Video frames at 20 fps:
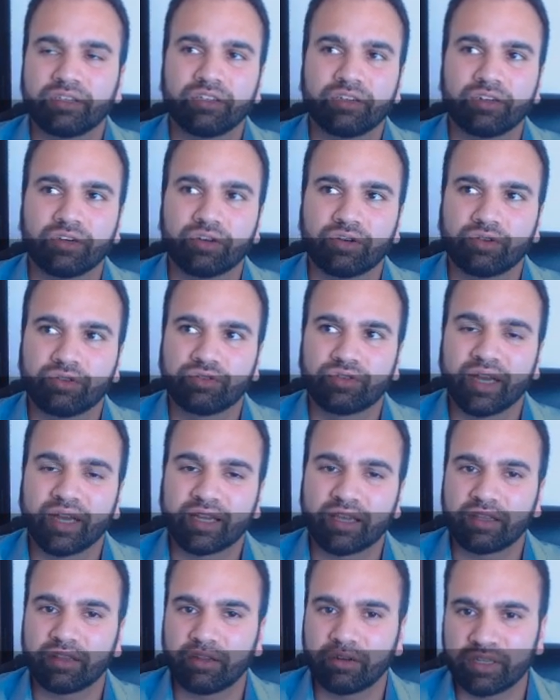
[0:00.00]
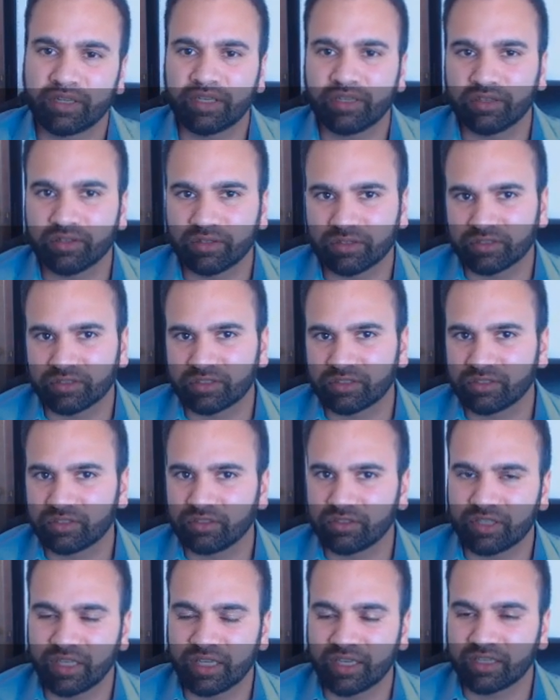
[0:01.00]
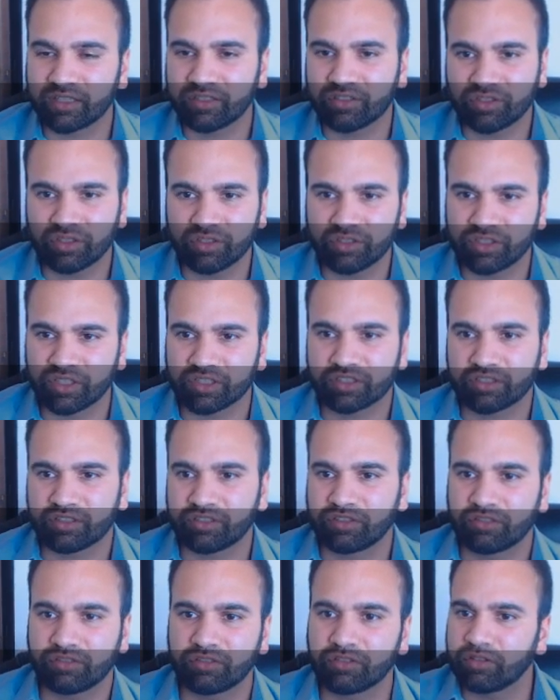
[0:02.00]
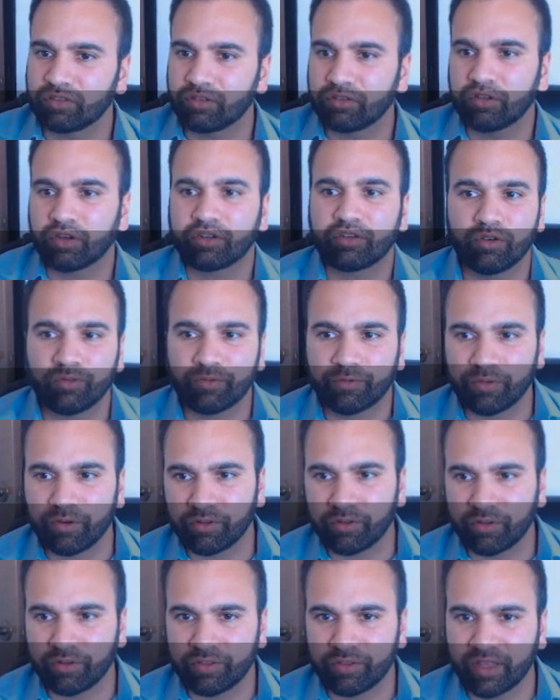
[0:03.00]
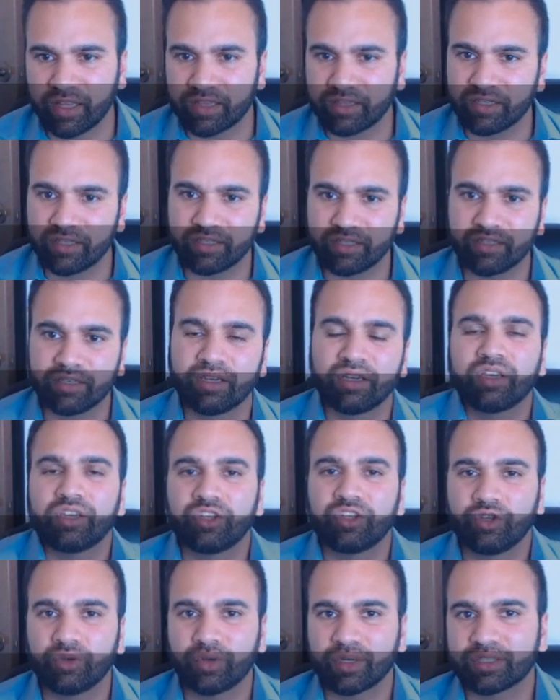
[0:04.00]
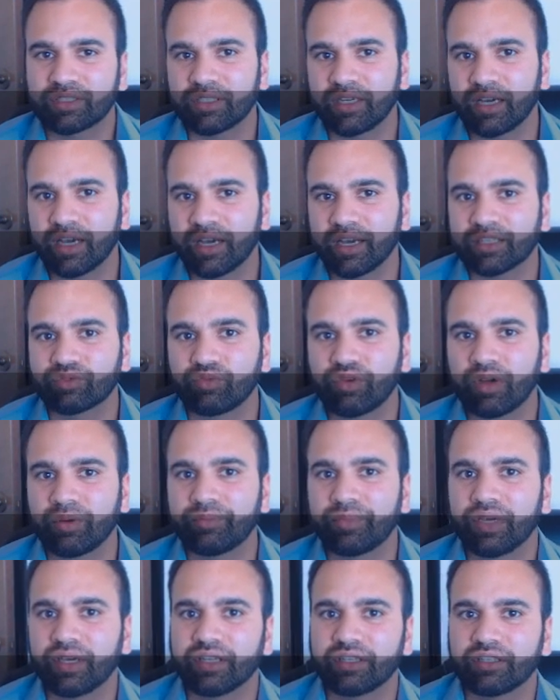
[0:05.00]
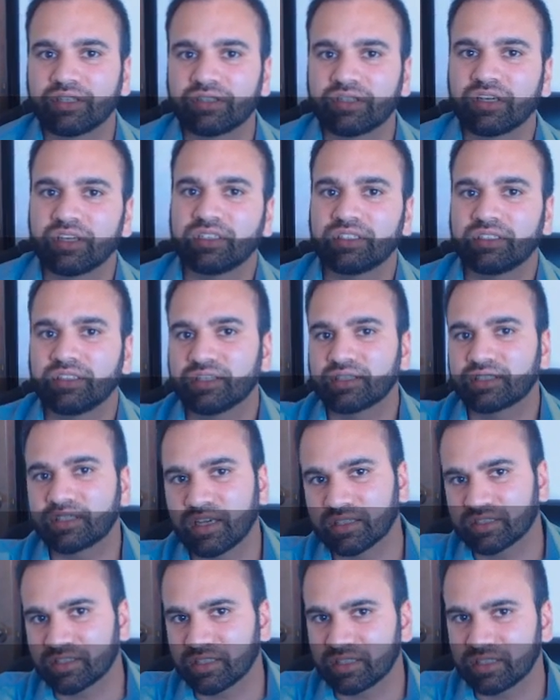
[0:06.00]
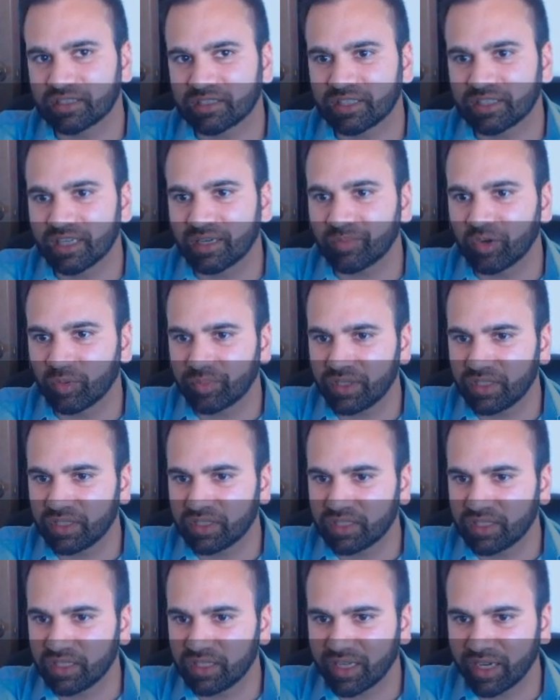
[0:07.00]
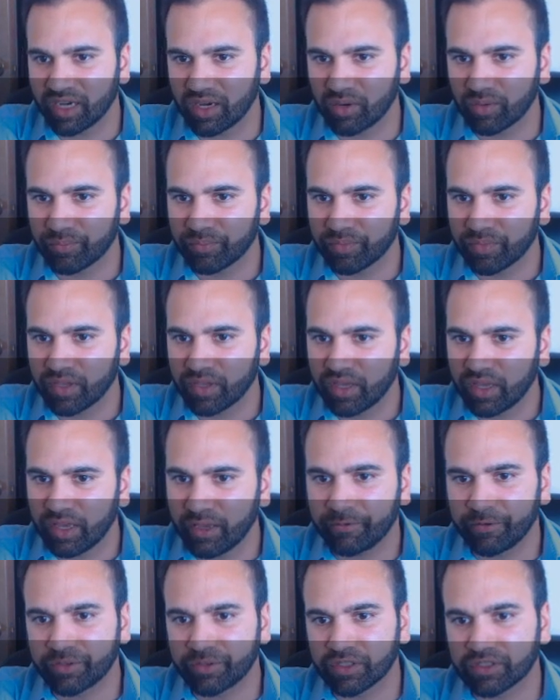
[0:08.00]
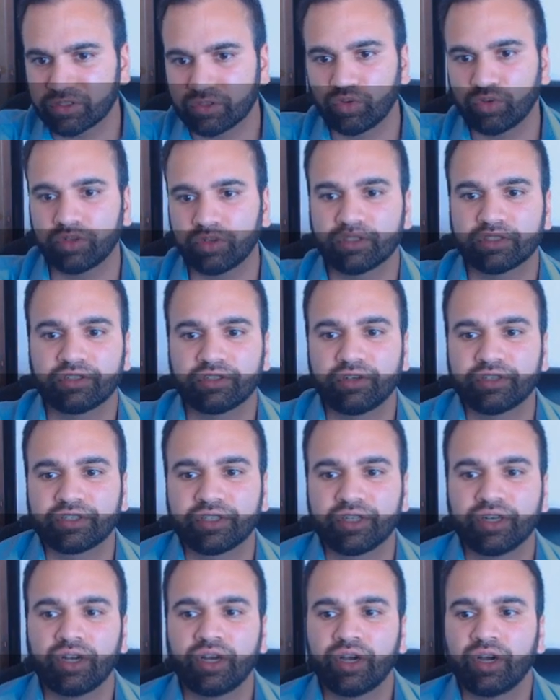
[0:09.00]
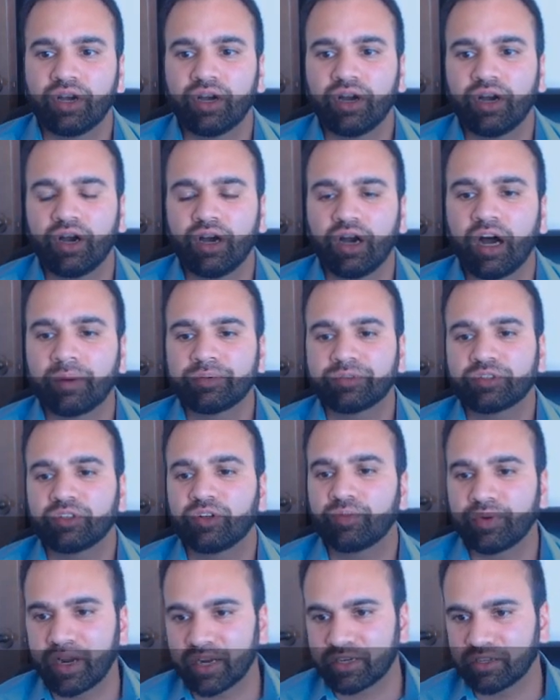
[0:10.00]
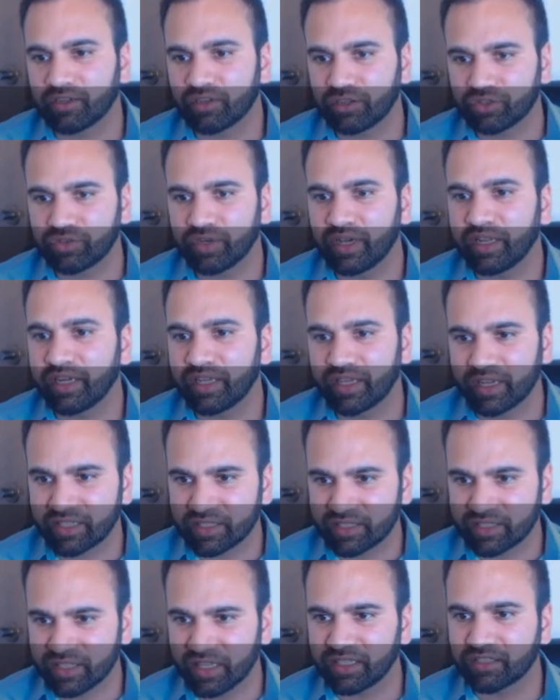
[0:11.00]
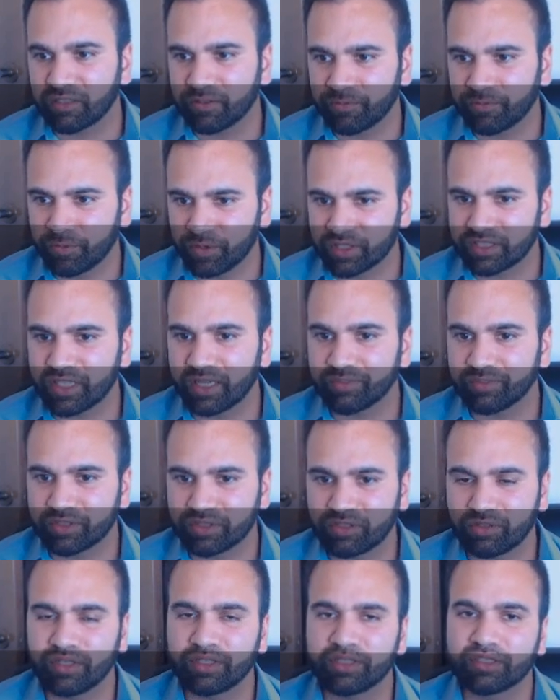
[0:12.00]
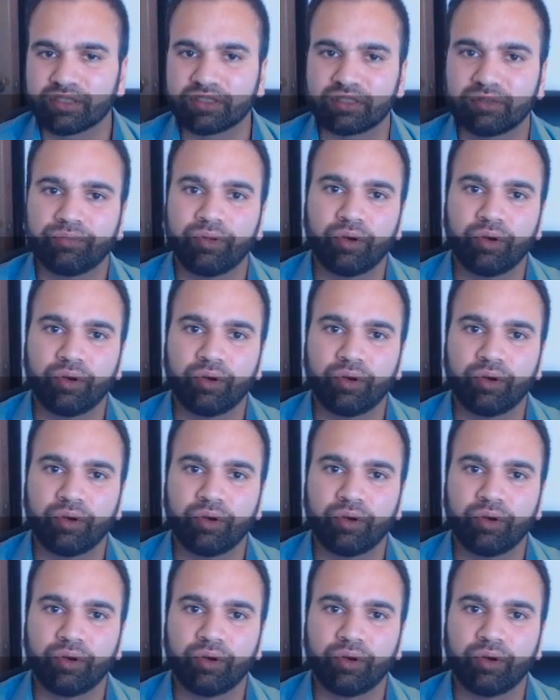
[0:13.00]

you know, dragging their heels, they should just look no further than the USCIS webpage discussing STEM OPT now. If you just Google search optional practical training extension for STEM students,